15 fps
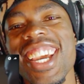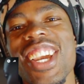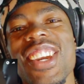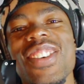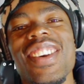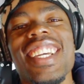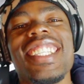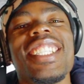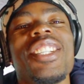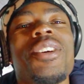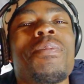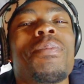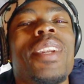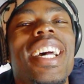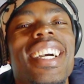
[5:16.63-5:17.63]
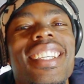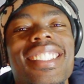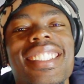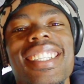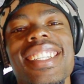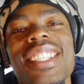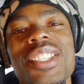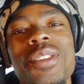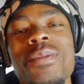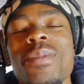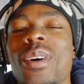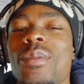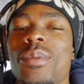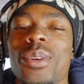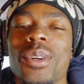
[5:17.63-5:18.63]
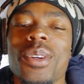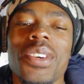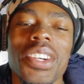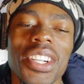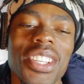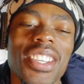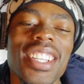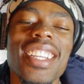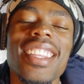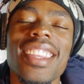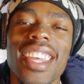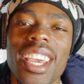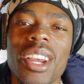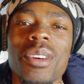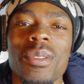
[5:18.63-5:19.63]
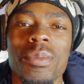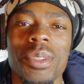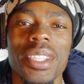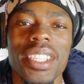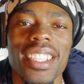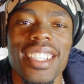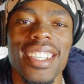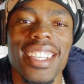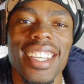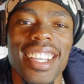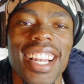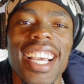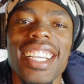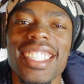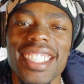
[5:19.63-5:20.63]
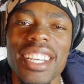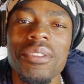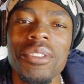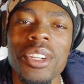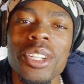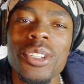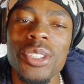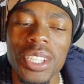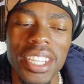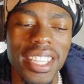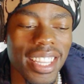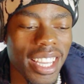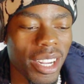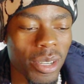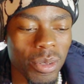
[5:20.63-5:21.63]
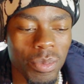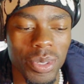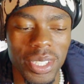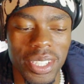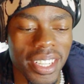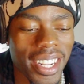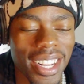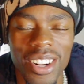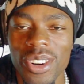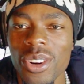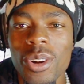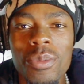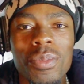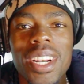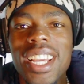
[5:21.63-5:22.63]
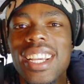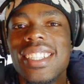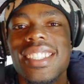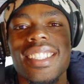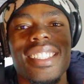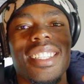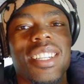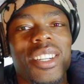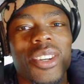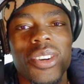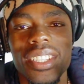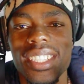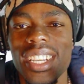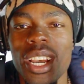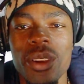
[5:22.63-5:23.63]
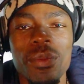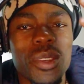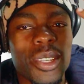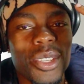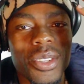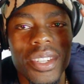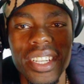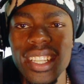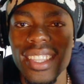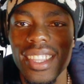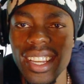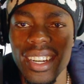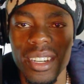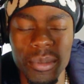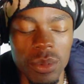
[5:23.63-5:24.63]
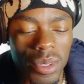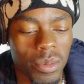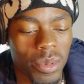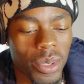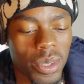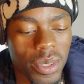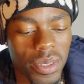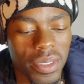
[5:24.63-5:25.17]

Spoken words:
Imagine your plug is telling you, my bro, you need therapy. Like, definitely you need therapy. Wrong place, wrong time, you need therapy, bro.